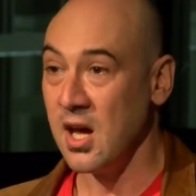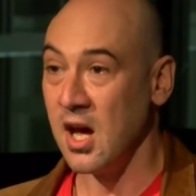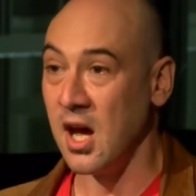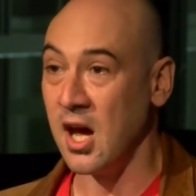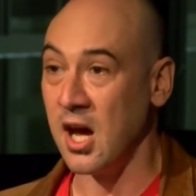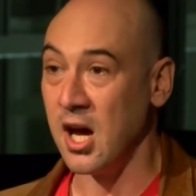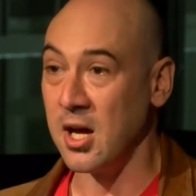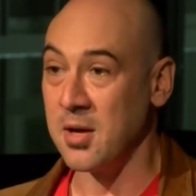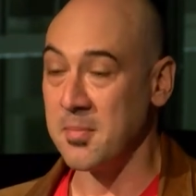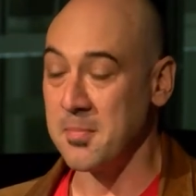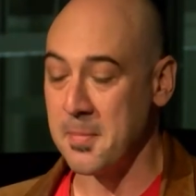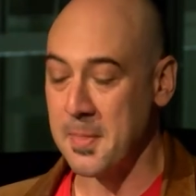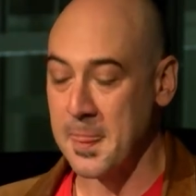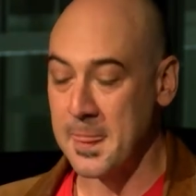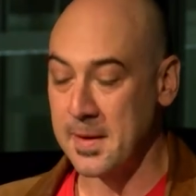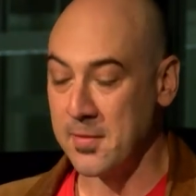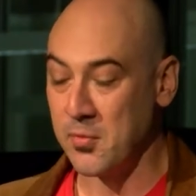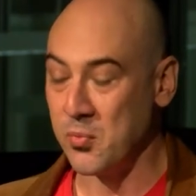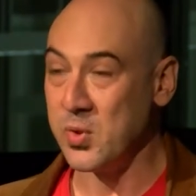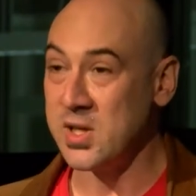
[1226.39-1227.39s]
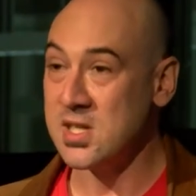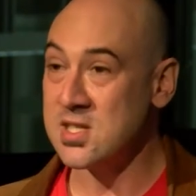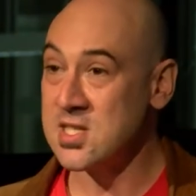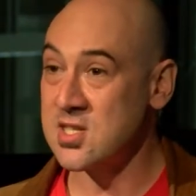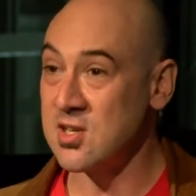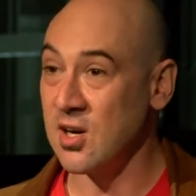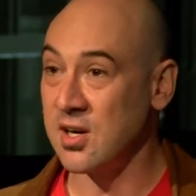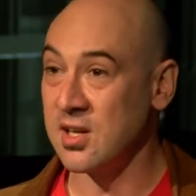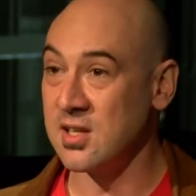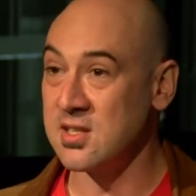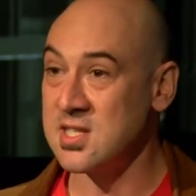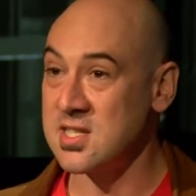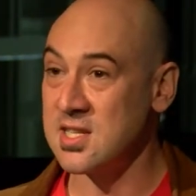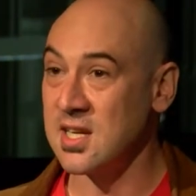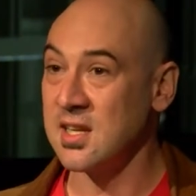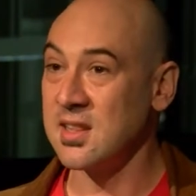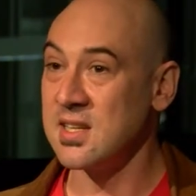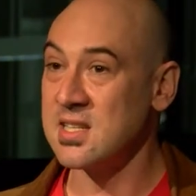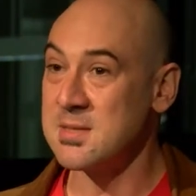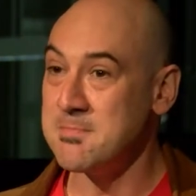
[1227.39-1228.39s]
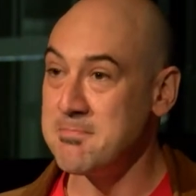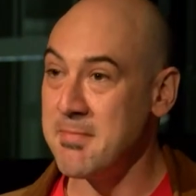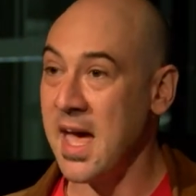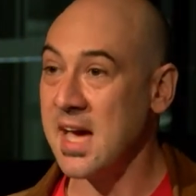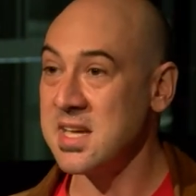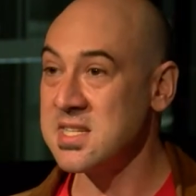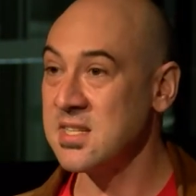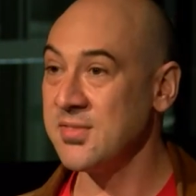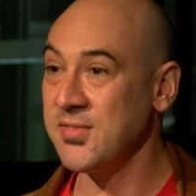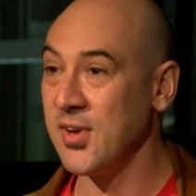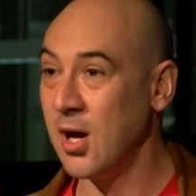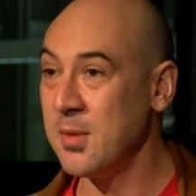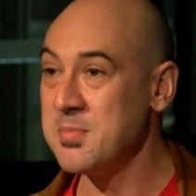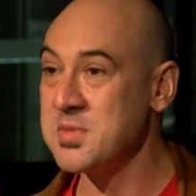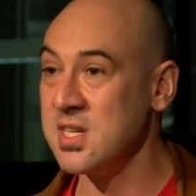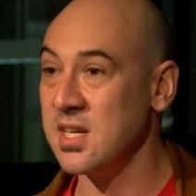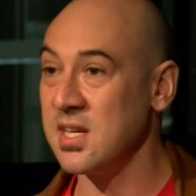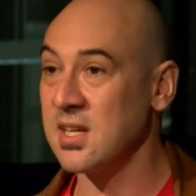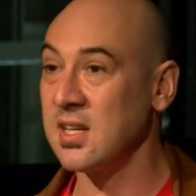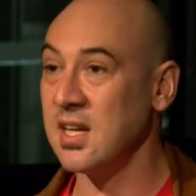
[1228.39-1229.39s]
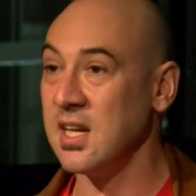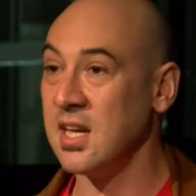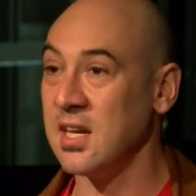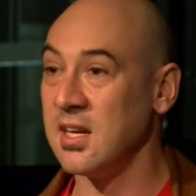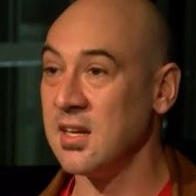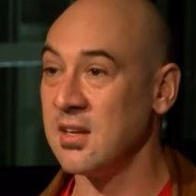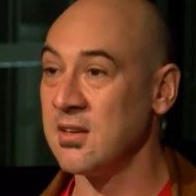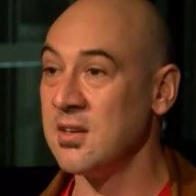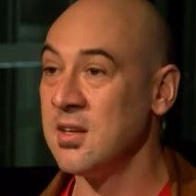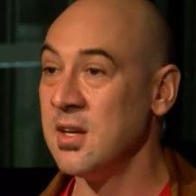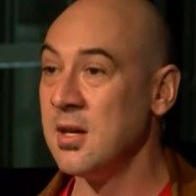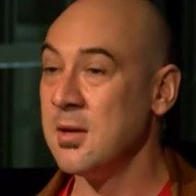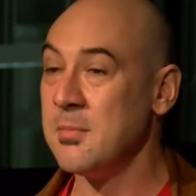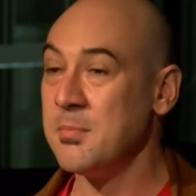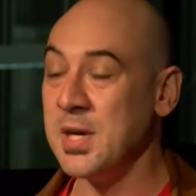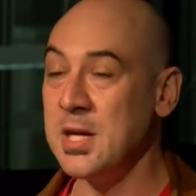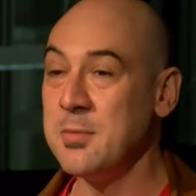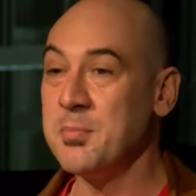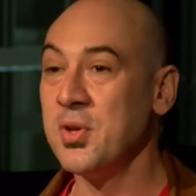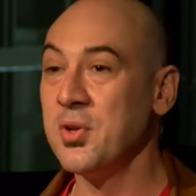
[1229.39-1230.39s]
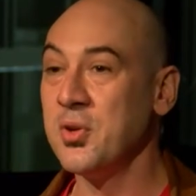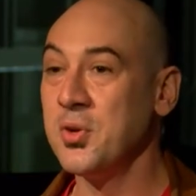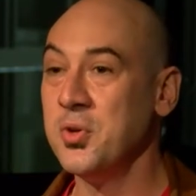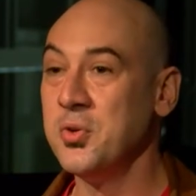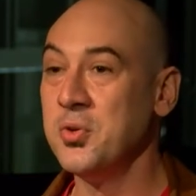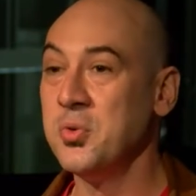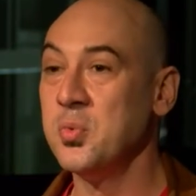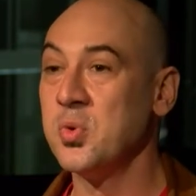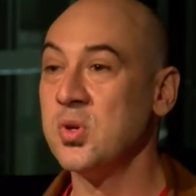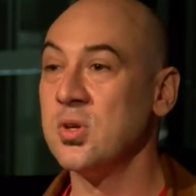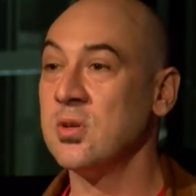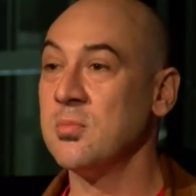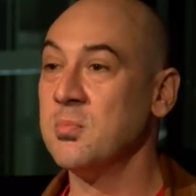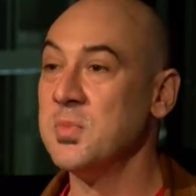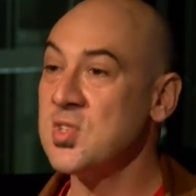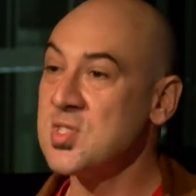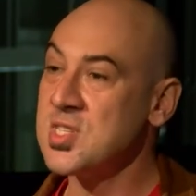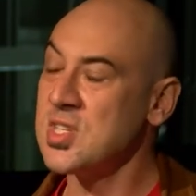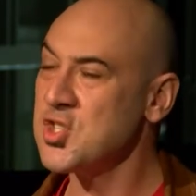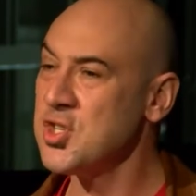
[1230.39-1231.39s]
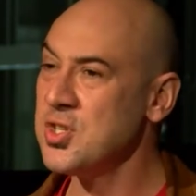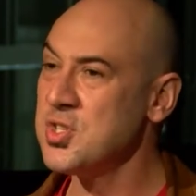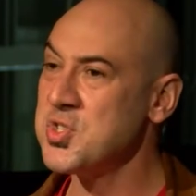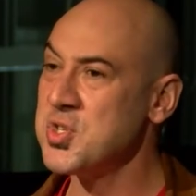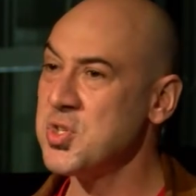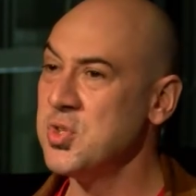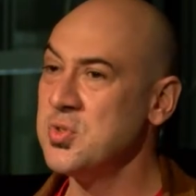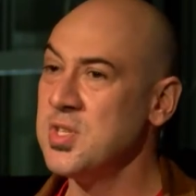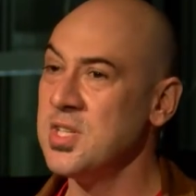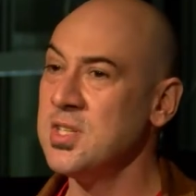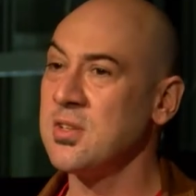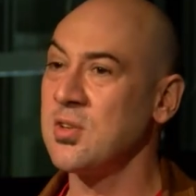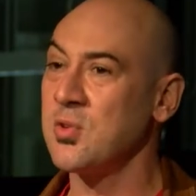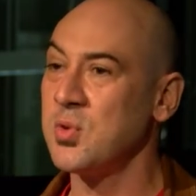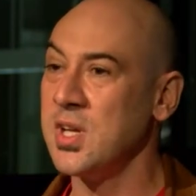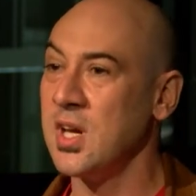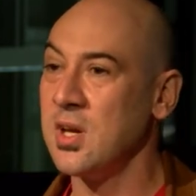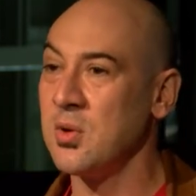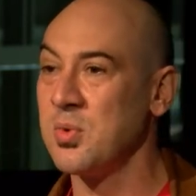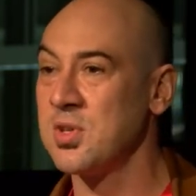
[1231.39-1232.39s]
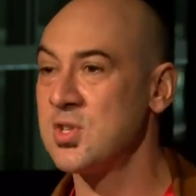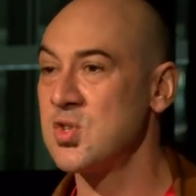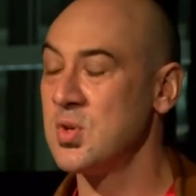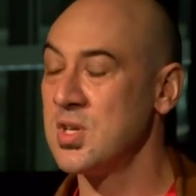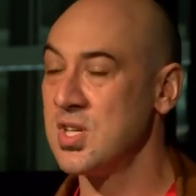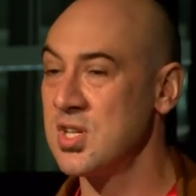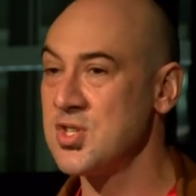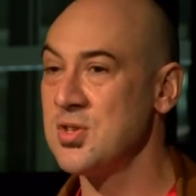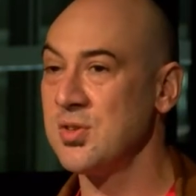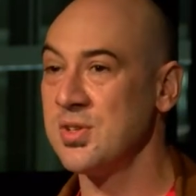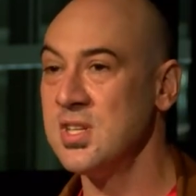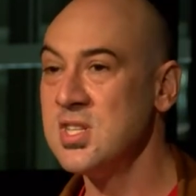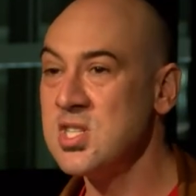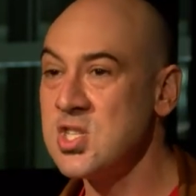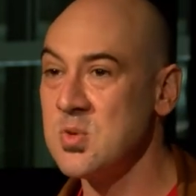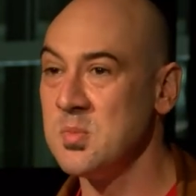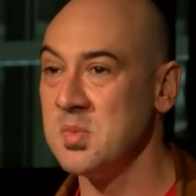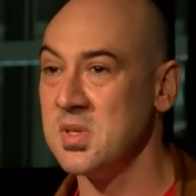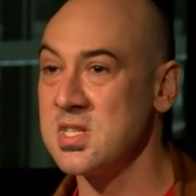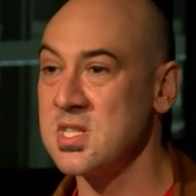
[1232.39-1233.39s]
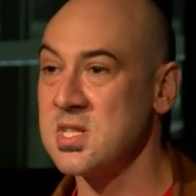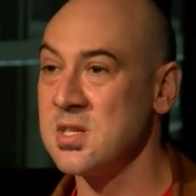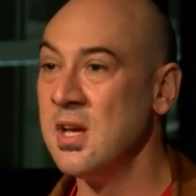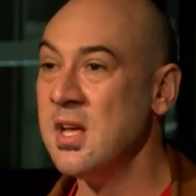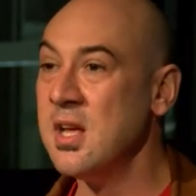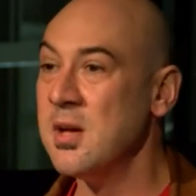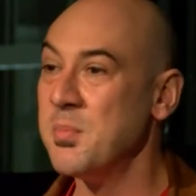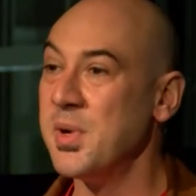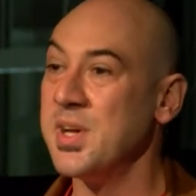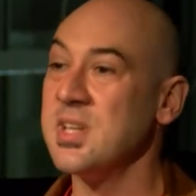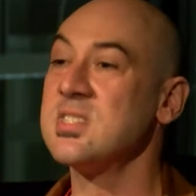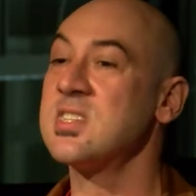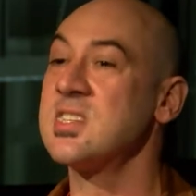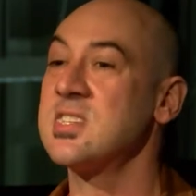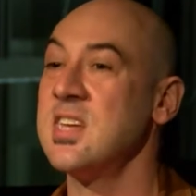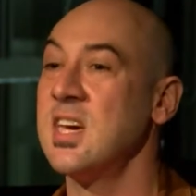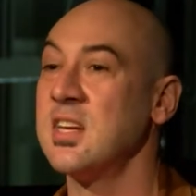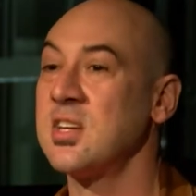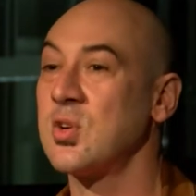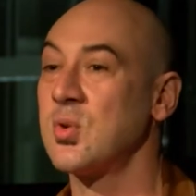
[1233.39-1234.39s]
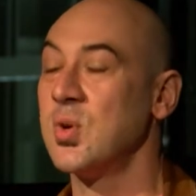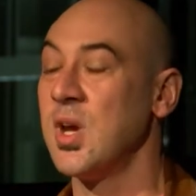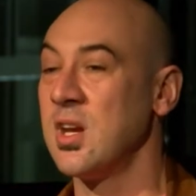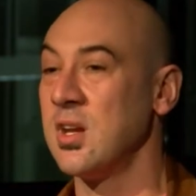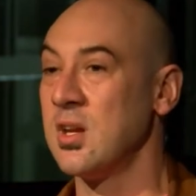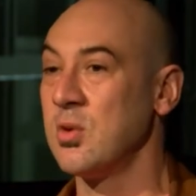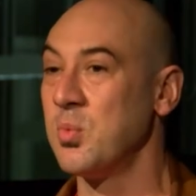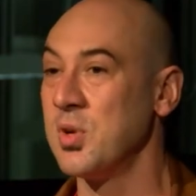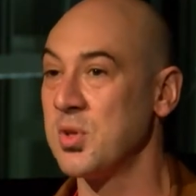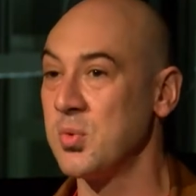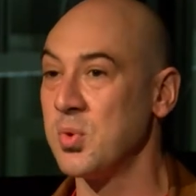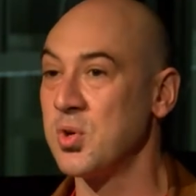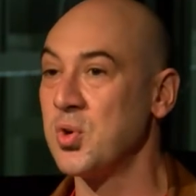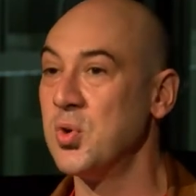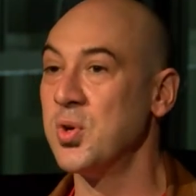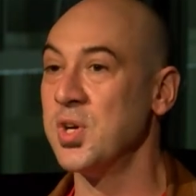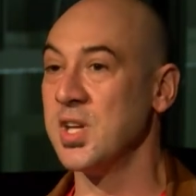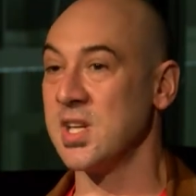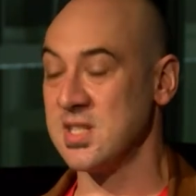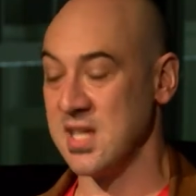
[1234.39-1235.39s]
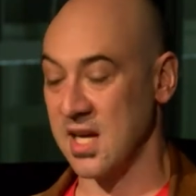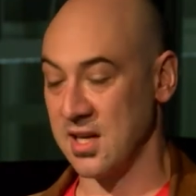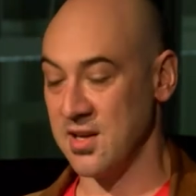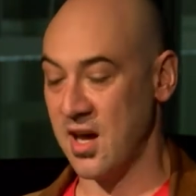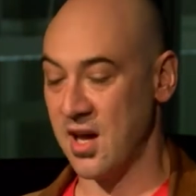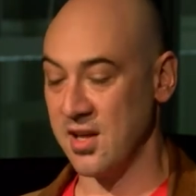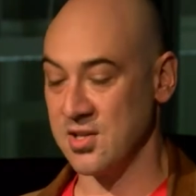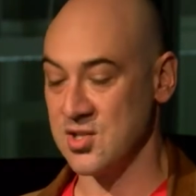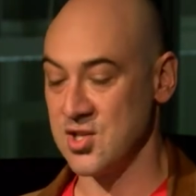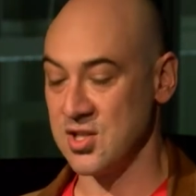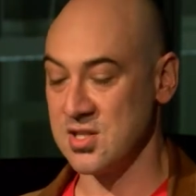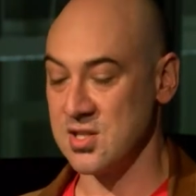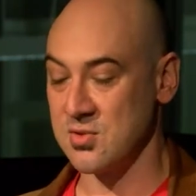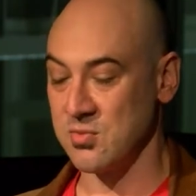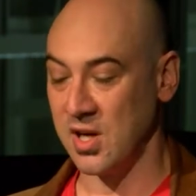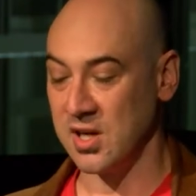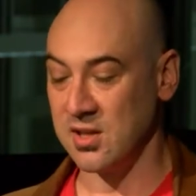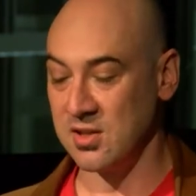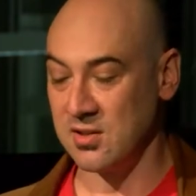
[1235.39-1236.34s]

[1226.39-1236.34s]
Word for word: um, we started seeing this massive uptick in people who were musicians who didn't create with traditional instruments, but instead created with recording technologies, right?